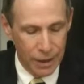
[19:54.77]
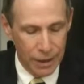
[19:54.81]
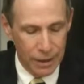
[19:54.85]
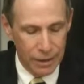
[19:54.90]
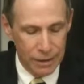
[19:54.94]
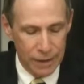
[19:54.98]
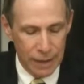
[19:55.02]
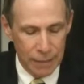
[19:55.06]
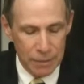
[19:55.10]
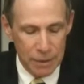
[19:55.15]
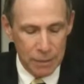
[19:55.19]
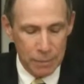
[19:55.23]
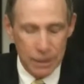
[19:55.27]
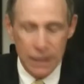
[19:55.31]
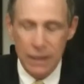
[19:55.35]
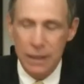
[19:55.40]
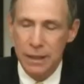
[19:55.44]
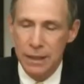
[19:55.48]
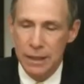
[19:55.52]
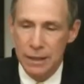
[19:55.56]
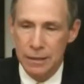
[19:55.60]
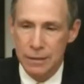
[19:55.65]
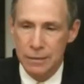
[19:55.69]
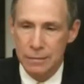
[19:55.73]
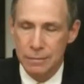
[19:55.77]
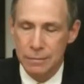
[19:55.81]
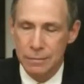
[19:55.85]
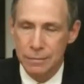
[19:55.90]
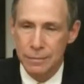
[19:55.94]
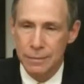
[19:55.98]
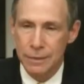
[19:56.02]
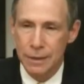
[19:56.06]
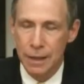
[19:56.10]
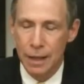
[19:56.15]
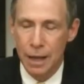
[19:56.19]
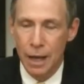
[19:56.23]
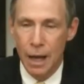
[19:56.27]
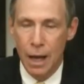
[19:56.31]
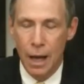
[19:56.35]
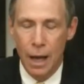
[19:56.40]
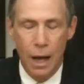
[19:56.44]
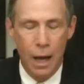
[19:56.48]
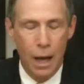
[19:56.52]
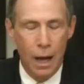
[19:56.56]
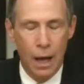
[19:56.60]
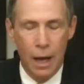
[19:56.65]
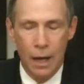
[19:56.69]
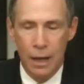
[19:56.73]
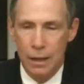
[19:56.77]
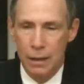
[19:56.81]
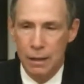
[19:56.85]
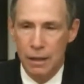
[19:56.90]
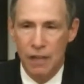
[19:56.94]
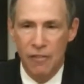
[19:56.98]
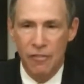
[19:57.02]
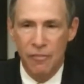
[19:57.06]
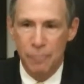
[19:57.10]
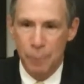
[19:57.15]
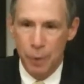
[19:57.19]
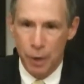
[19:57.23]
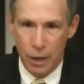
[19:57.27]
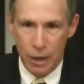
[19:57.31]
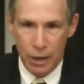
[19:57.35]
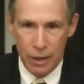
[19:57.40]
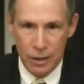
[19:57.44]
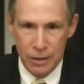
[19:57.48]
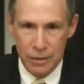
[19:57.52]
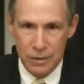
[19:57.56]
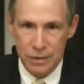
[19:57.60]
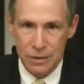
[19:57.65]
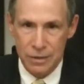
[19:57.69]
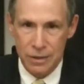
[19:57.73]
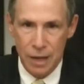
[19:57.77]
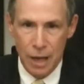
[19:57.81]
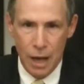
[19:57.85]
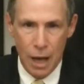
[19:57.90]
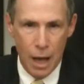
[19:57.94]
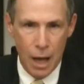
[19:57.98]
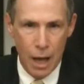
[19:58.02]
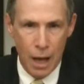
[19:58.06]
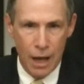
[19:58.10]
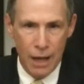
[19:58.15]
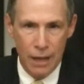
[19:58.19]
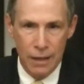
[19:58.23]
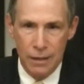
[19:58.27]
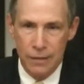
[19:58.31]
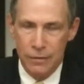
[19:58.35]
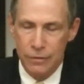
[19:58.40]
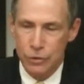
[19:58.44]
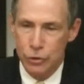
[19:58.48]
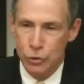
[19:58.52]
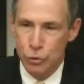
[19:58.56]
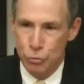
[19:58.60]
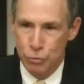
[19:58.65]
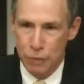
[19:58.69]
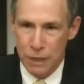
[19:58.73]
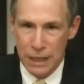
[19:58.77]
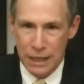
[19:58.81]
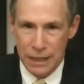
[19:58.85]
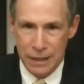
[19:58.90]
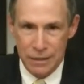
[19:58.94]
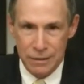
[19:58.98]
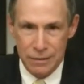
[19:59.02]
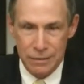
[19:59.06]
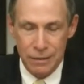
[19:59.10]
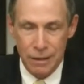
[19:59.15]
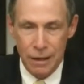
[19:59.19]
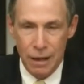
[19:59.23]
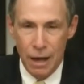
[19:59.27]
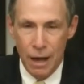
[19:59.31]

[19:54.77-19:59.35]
Let me be clear. I love parks. I love trees.